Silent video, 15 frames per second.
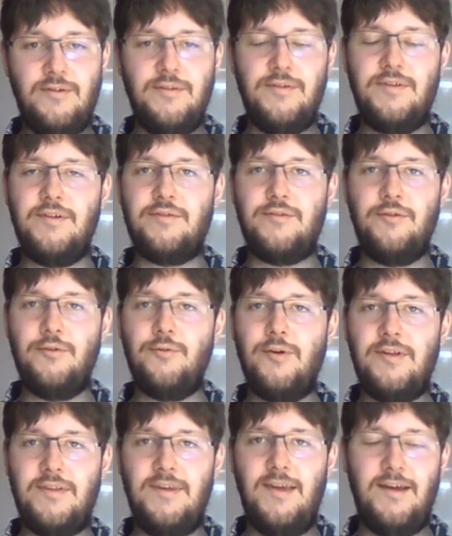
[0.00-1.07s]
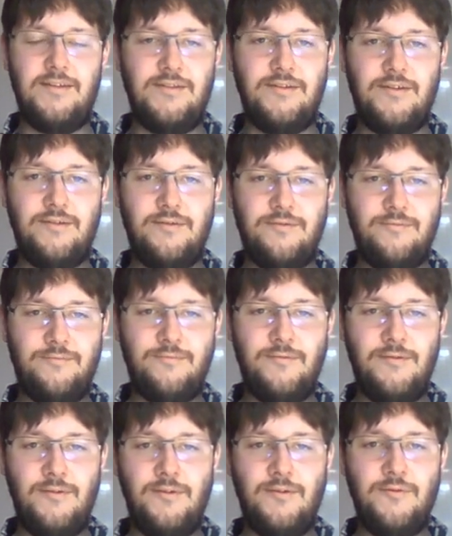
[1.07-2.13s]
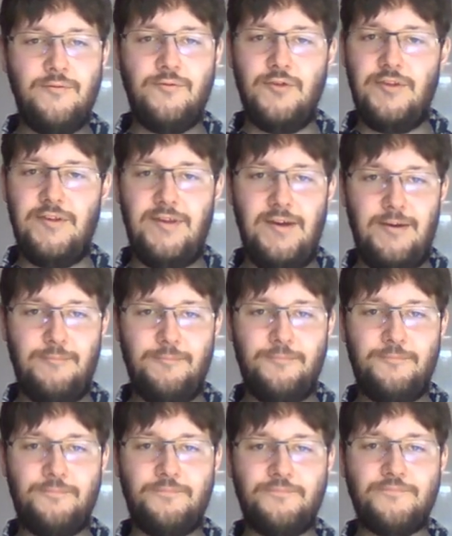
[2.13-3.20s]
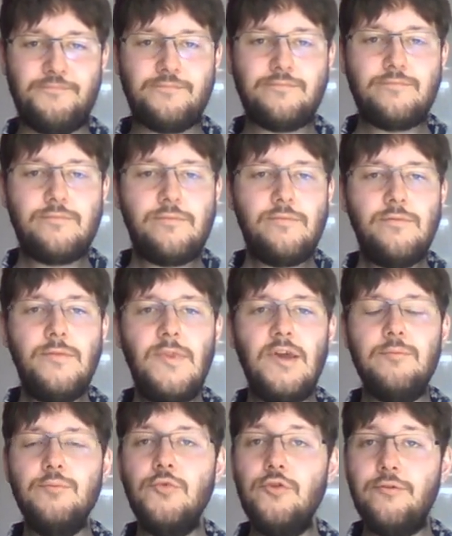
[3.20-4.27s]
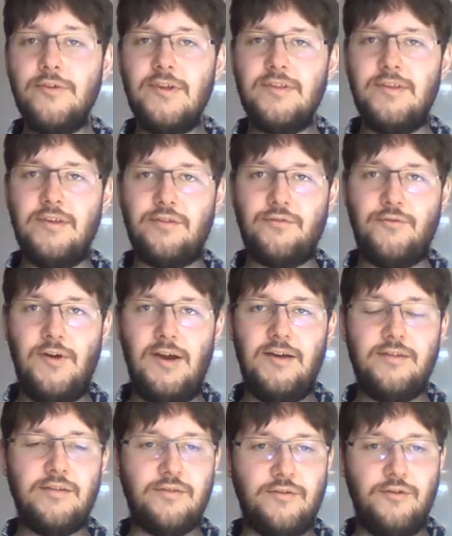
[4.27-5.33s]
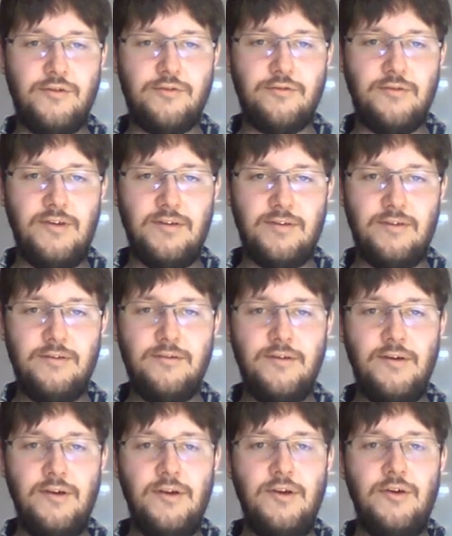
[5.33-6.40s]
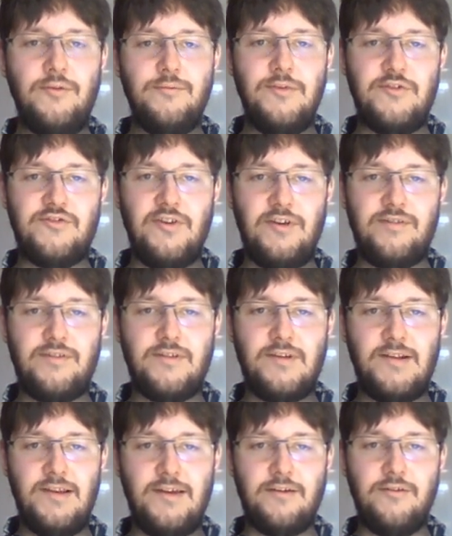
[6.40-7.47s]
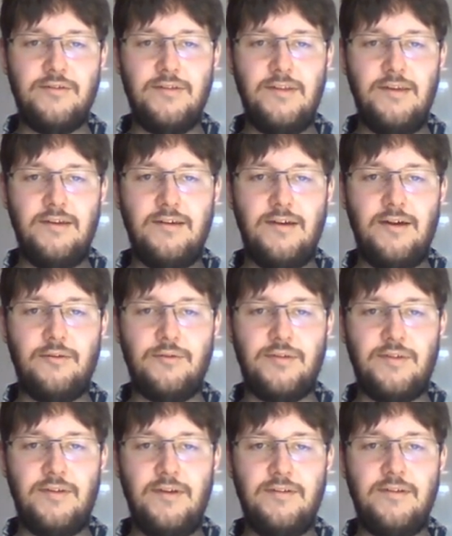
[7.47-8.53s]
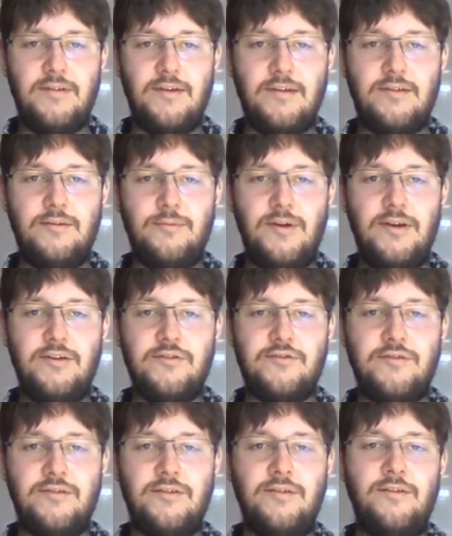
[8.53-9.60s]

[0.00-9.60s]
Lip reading: the 2 at the end for the name. Moving these files is also easy. We just click on the Ares Telnet activation,